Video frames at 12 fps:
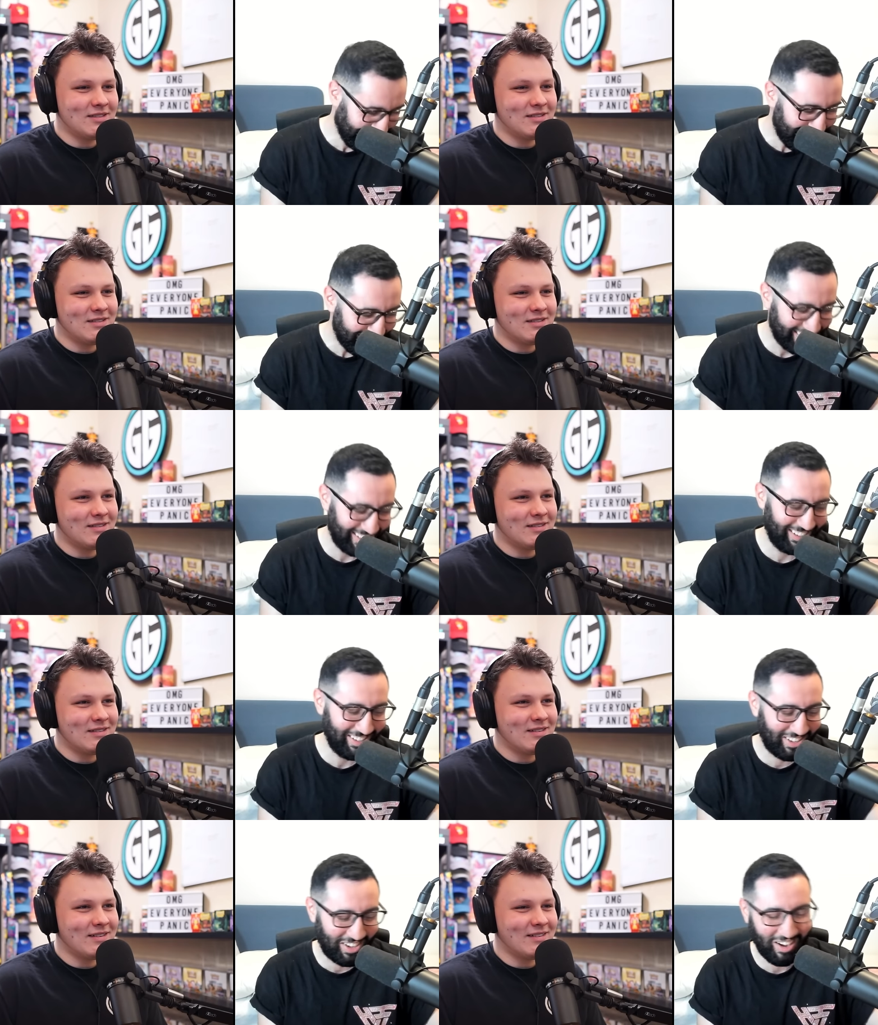
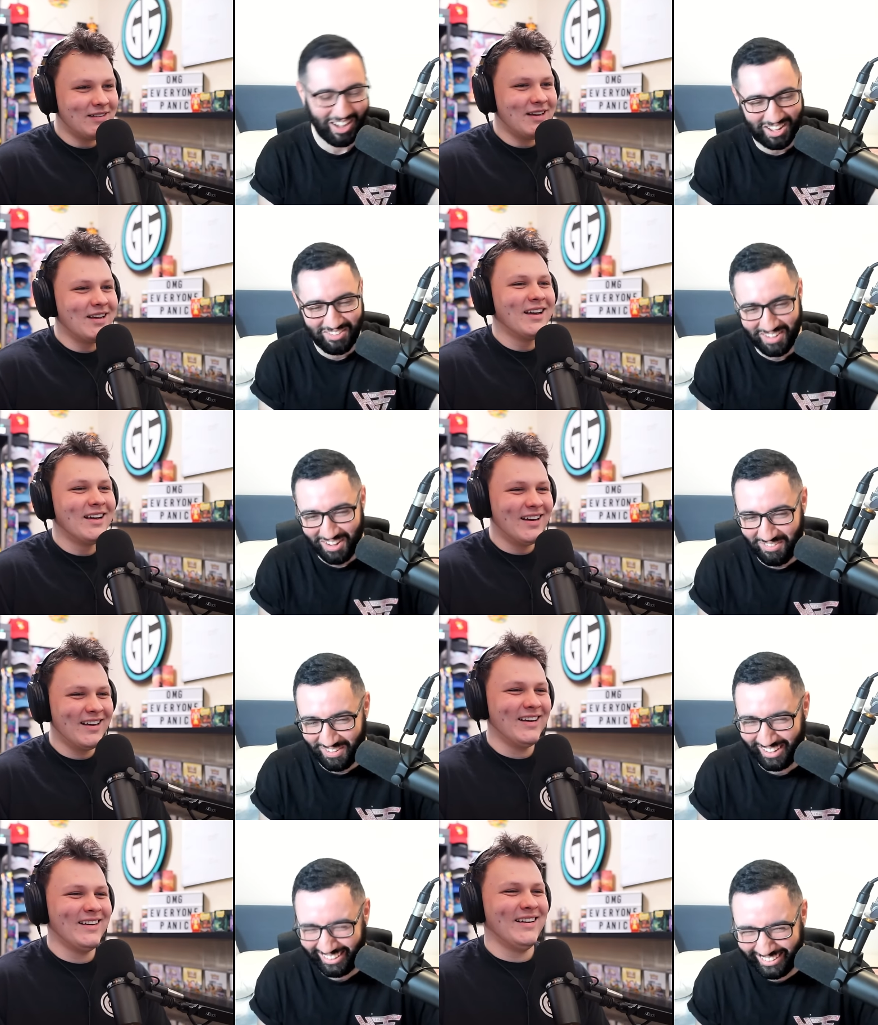Speaker 1: Sorry, you're cracking me up
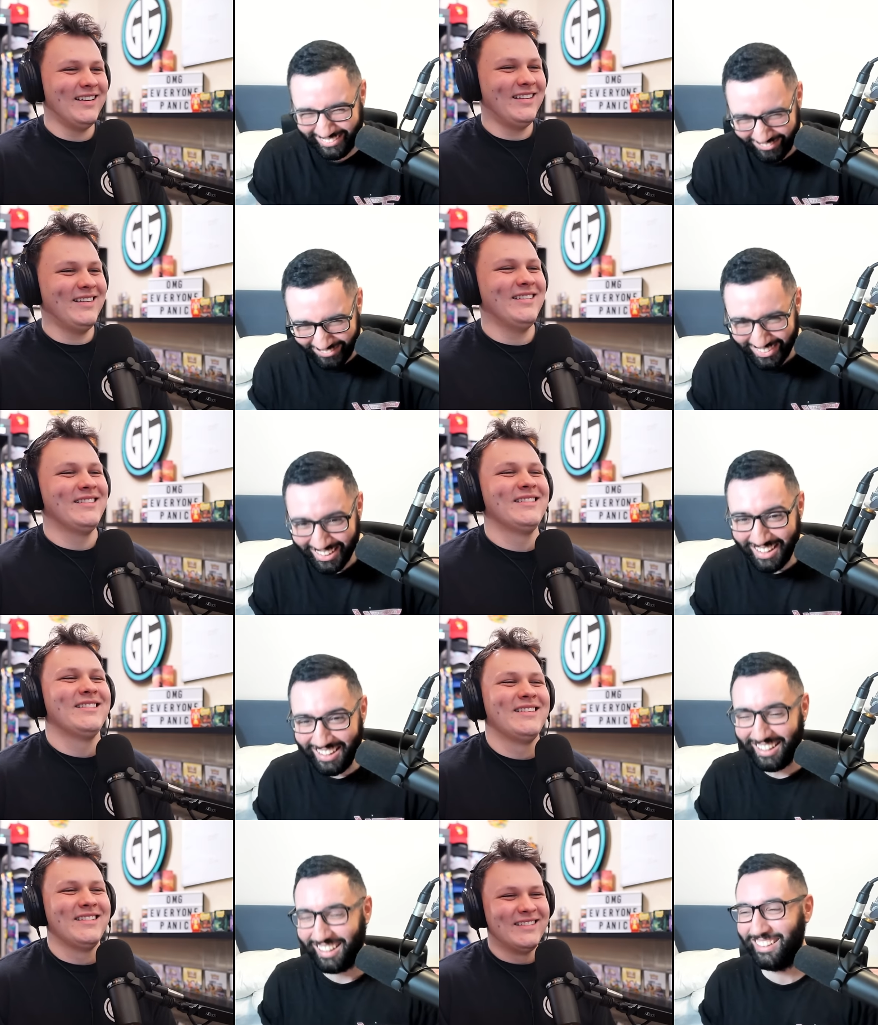
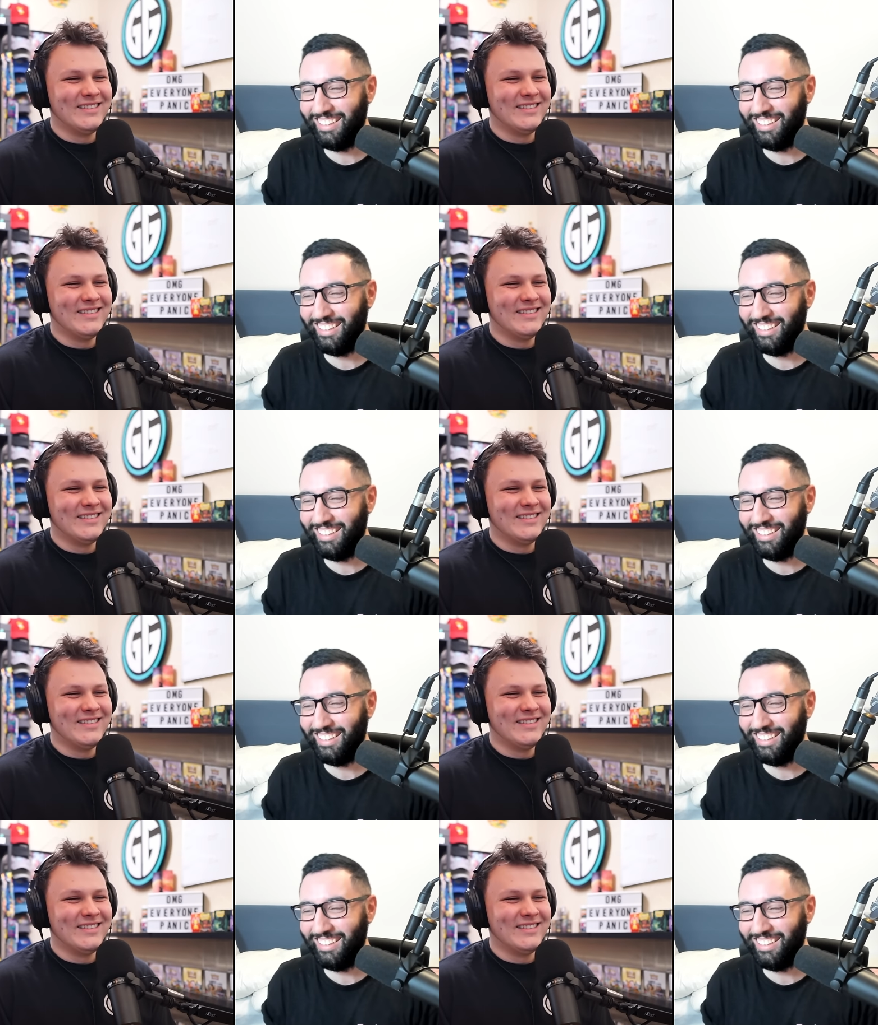here.